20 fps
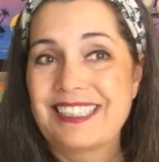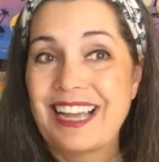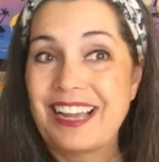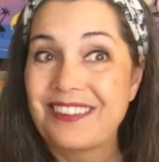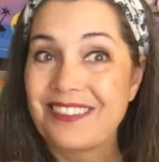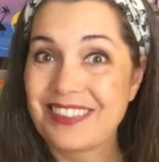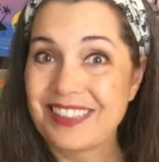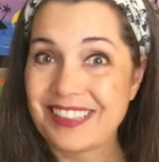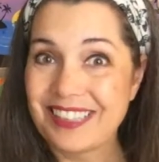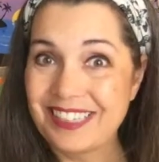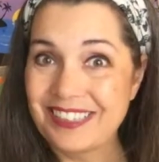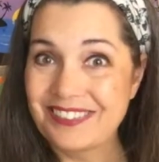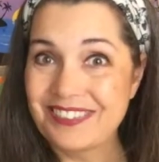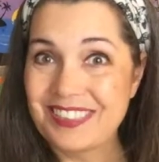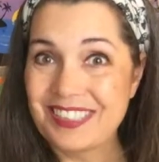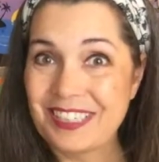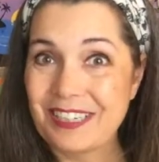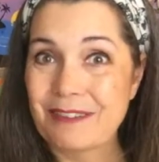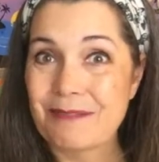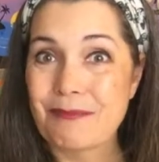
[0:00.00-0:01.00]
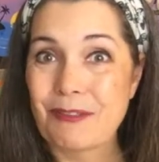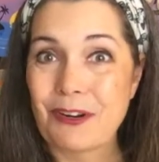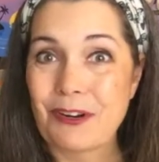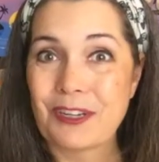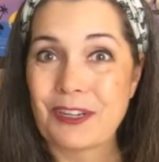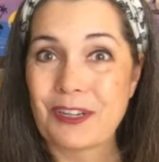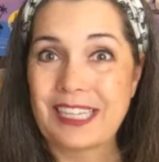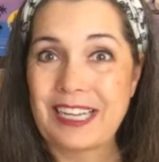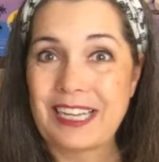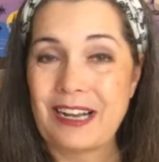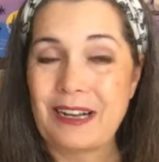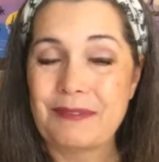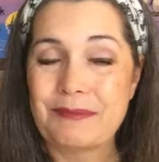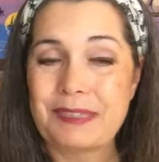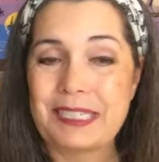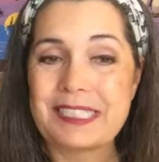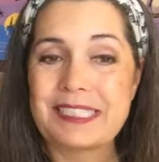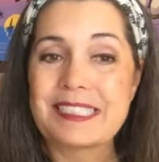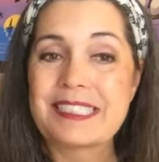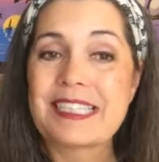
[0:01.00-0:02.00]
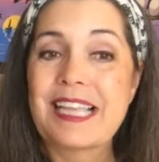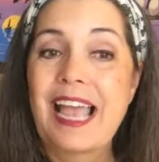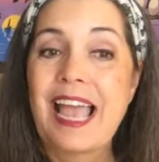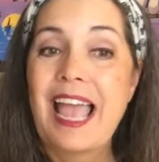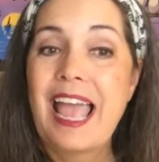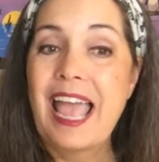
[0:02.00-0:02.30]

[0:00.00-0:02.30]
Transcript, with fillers: I would love to hear more in the comments.